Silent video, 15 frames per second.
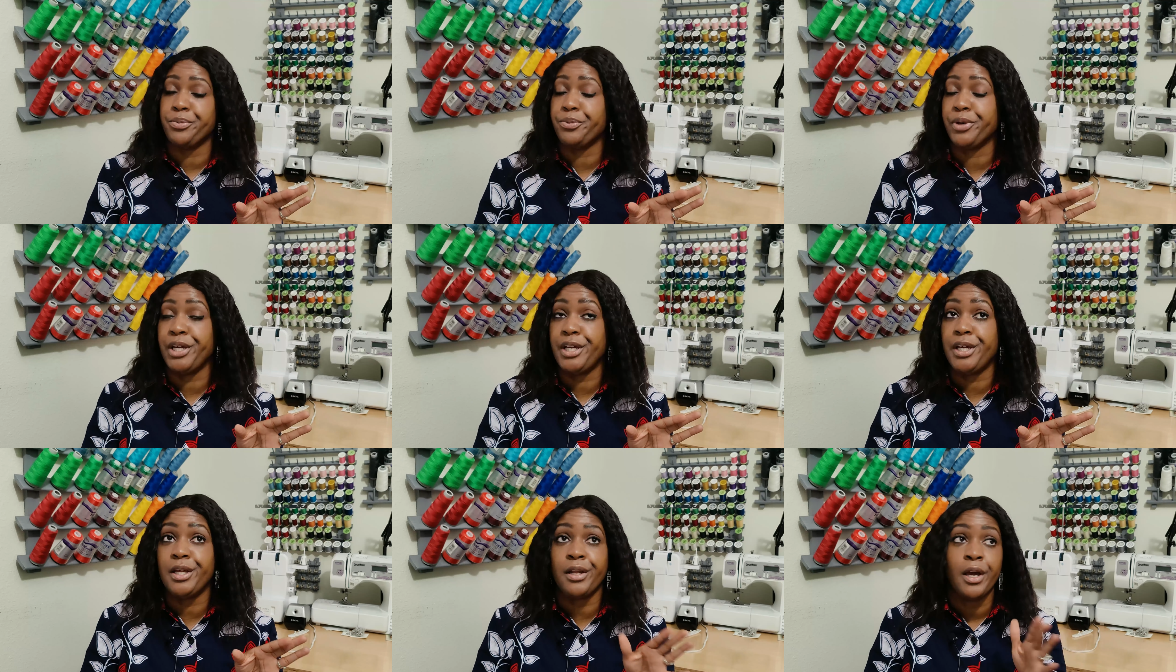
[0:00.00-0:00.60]
to
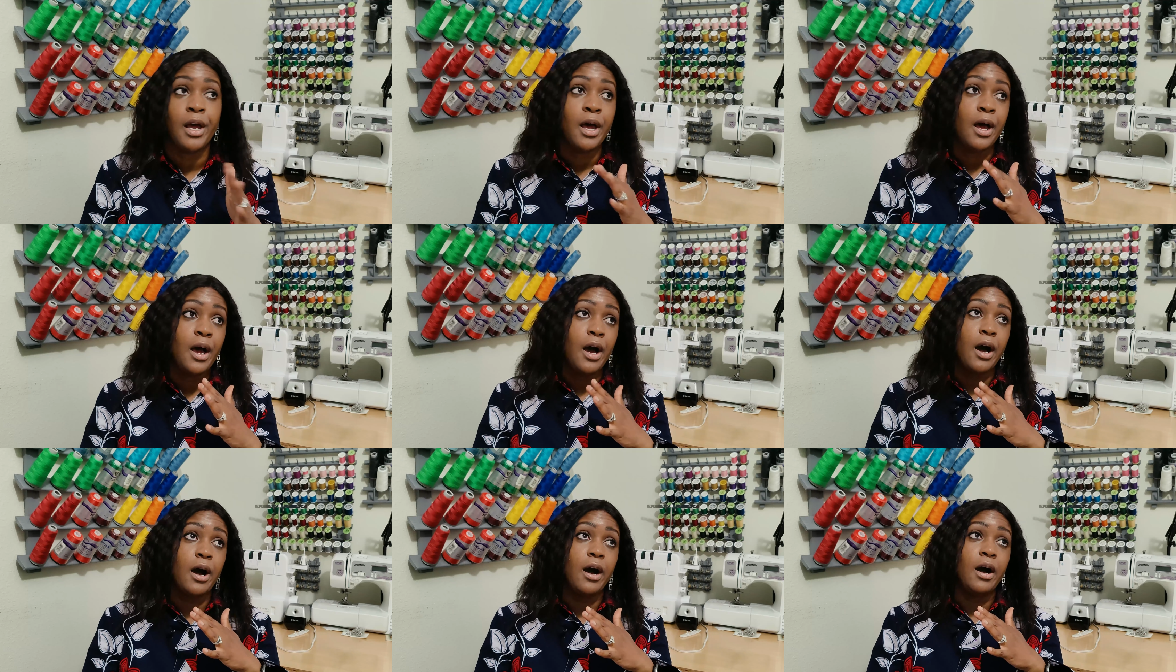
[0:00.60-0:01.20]
read.
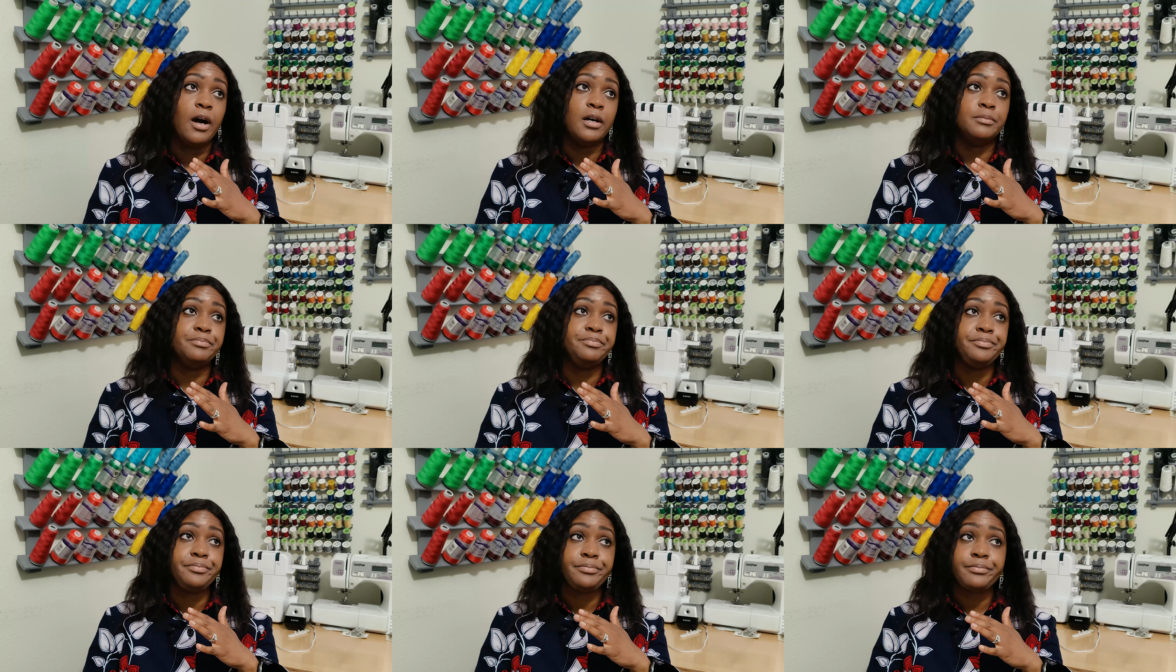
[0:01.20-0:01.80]

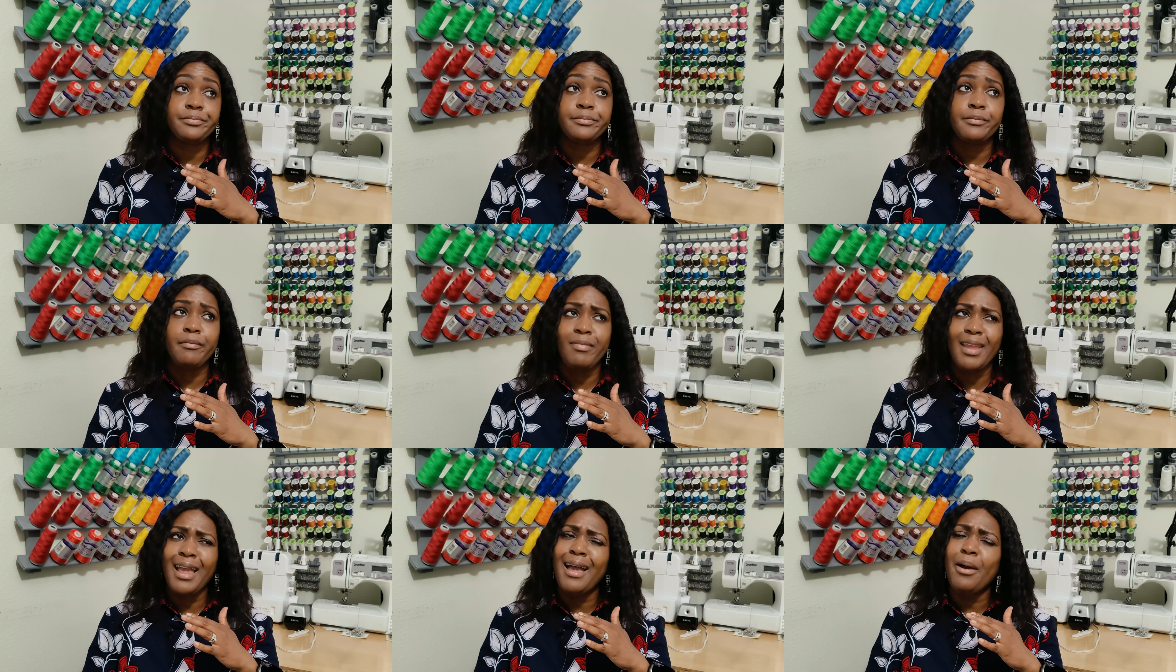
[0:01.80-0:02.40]
I
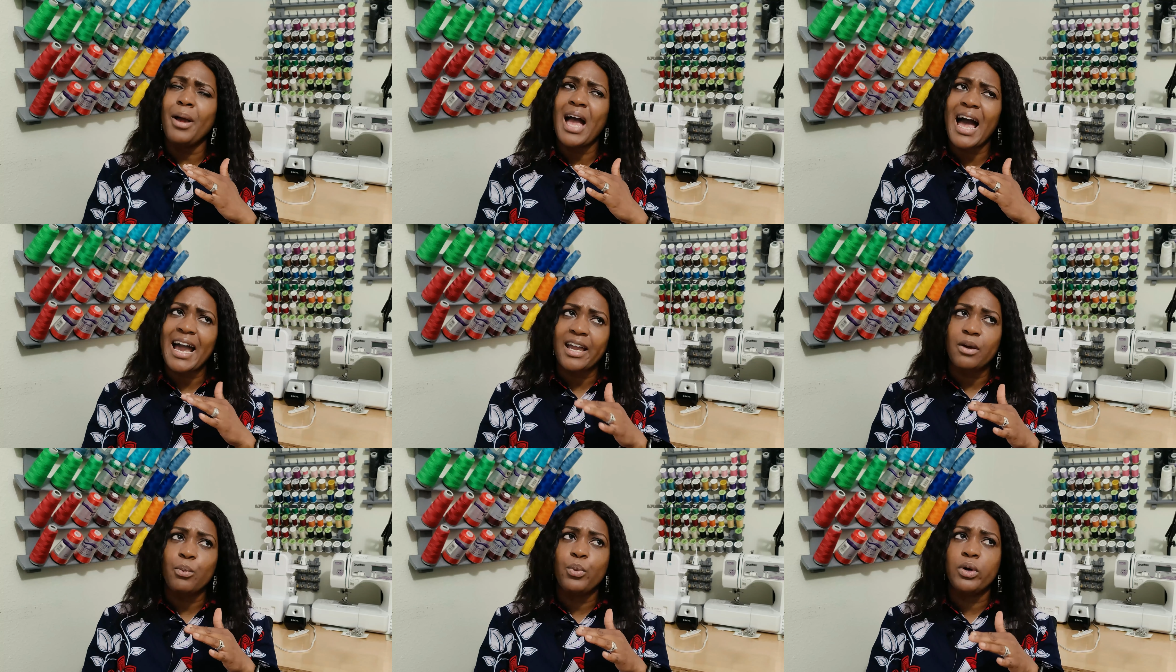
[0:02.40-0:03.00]

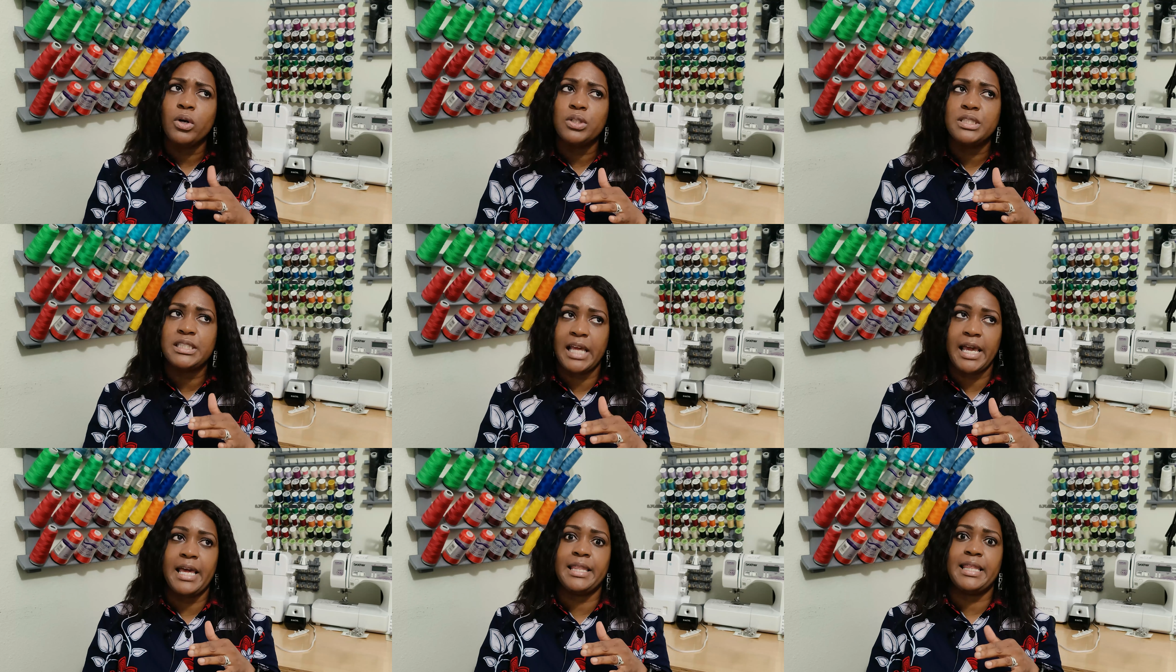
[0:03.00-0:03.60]
will
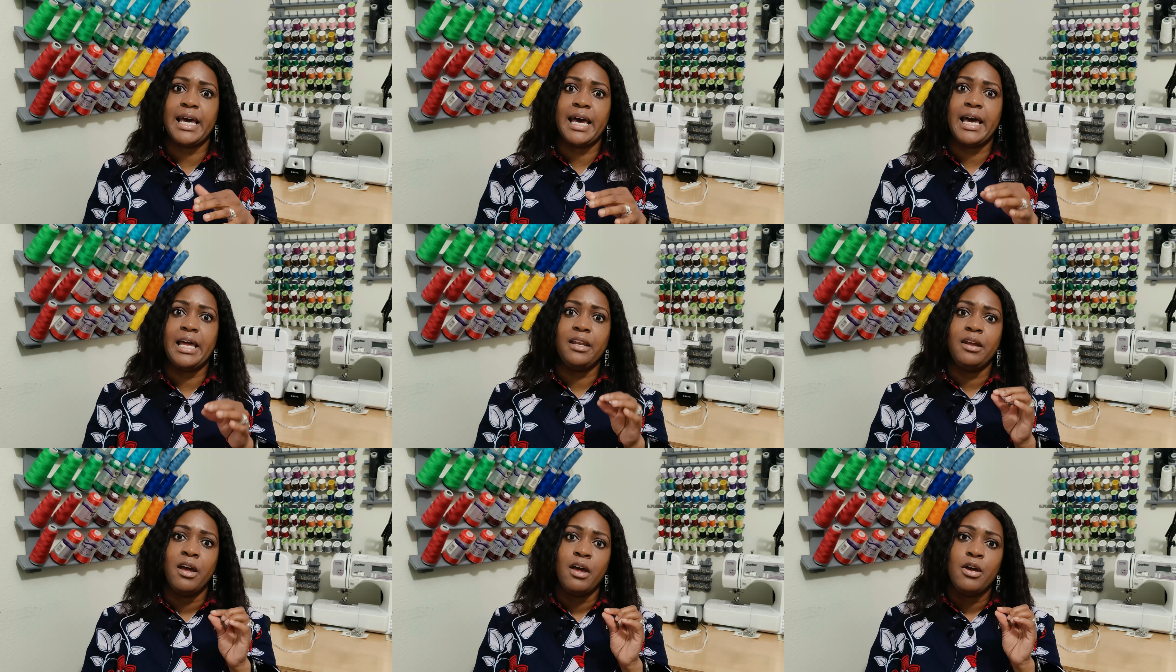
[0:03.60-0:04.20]
say
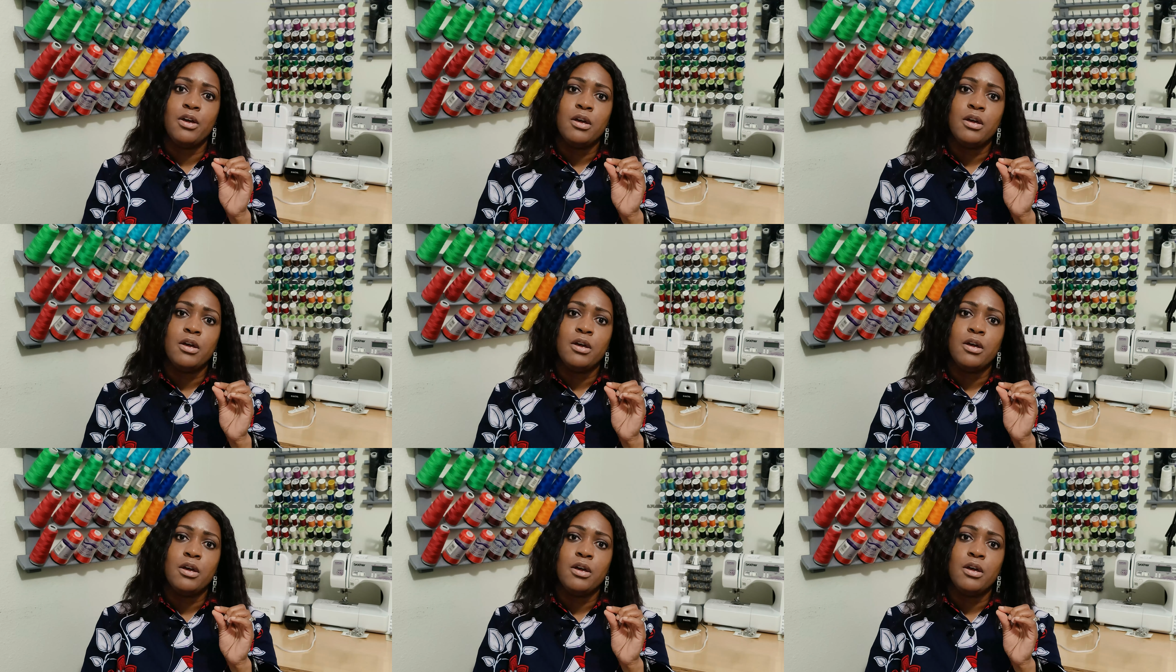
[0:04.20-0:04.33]
that